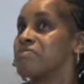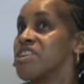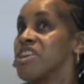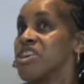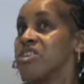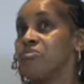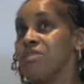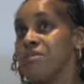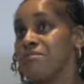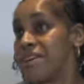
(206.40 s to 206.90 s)

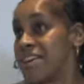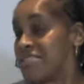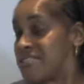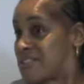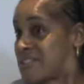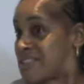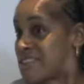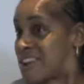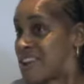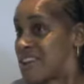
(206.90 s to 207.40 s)
He went back to
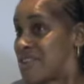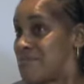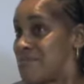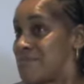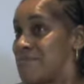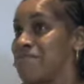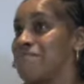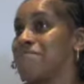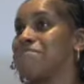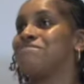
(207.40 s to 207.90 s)
sleep.
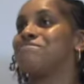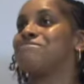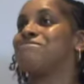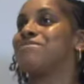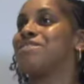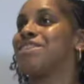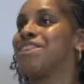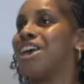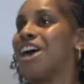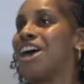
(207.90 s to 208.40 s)

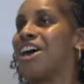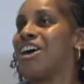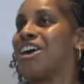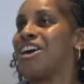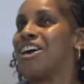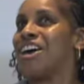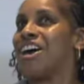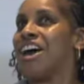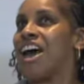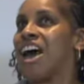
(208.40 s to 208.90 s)

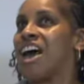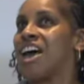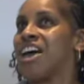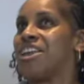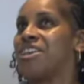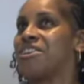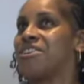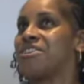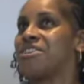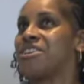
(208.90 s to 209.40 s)

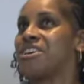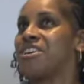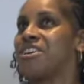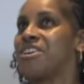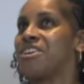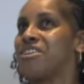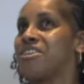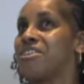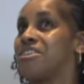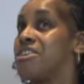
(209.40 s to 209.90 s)
And
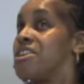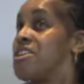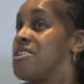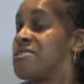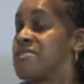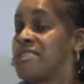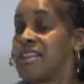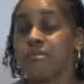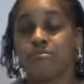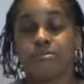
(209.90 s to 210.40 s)
he
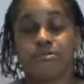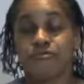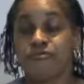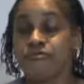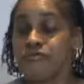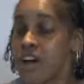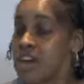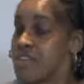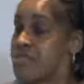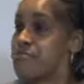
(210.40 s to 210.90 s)
slept
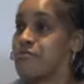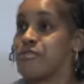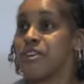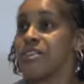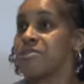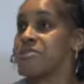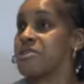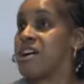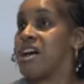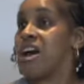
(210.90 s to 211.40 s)
right
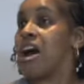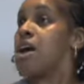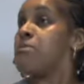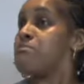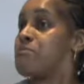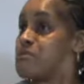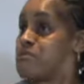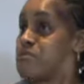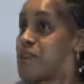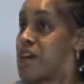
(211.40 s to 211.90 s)
throughout the night. I
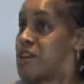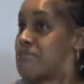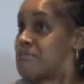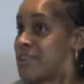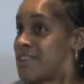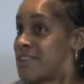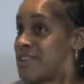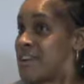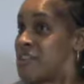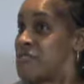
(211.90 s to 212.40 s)
prepared
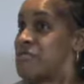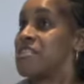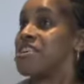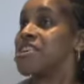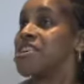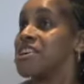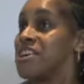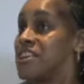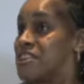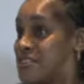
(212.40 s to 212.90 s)
myself
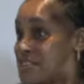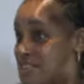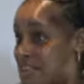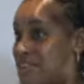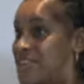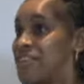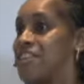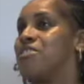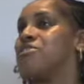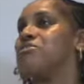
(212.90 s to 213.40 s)
thinking,
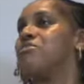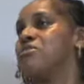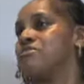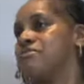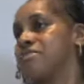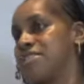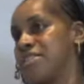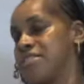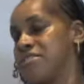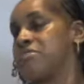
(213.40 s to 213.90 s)

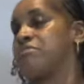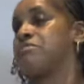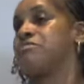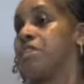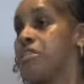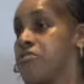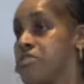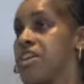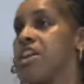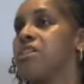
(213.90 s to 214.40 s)
obviously as a
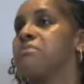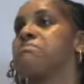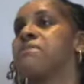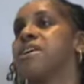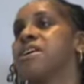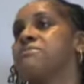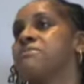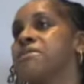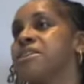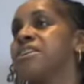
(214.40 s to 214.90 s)
very young
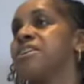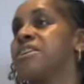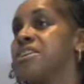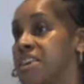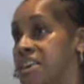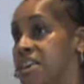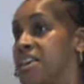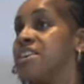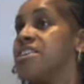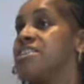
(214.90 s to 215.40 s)
baby,
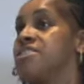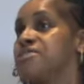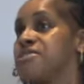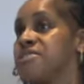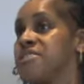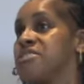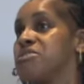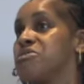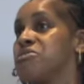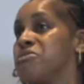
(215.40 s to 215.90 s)
he's
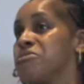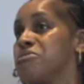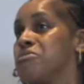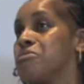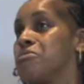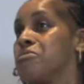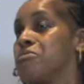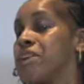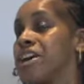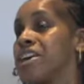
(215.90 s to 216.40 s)
going to
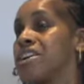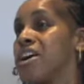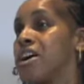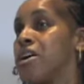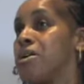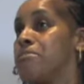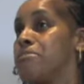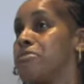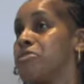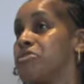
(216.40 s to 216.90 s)
wake
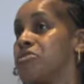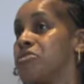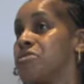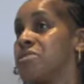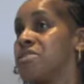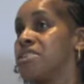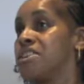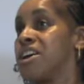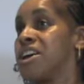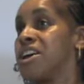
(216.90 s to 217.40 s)
up during
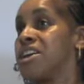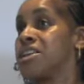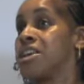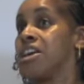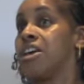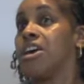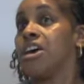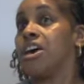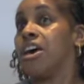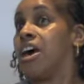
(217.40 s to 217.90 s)
the night.
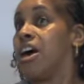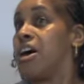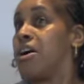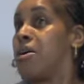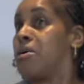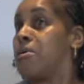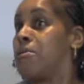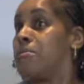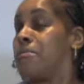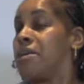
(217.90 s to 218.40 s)

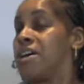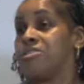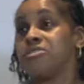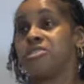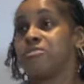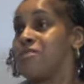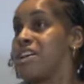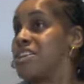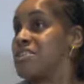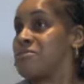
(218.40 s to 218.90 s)
And
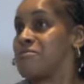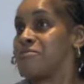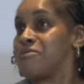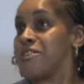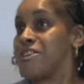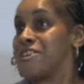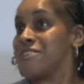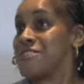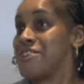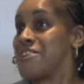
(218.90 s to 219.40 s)
to my
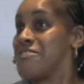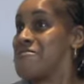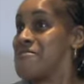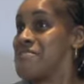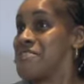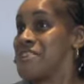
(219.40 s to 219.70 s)
surprise, no.